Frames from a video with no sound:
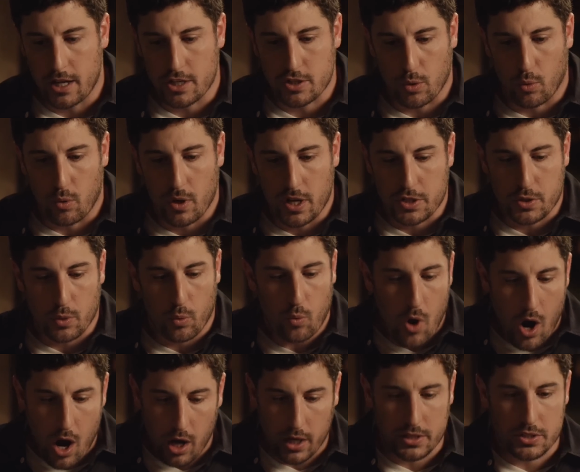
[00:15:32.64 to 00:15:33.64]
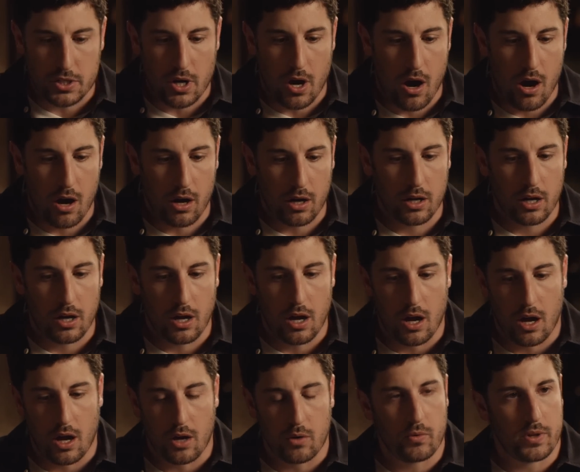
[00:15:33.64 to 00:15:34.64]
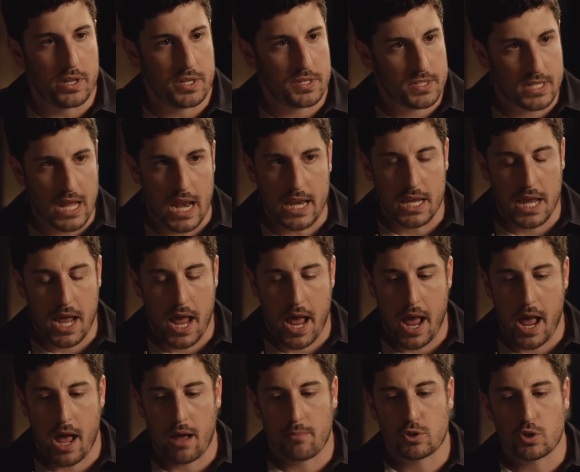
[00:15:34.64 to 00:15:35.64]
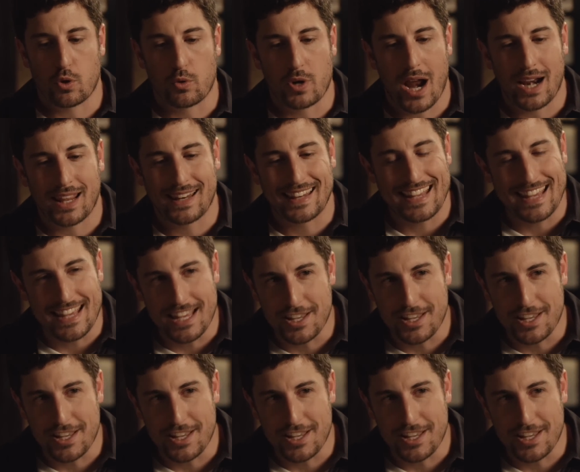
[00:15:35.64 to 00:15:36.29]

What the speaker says: it's a walk and talk with a steady cam, so not an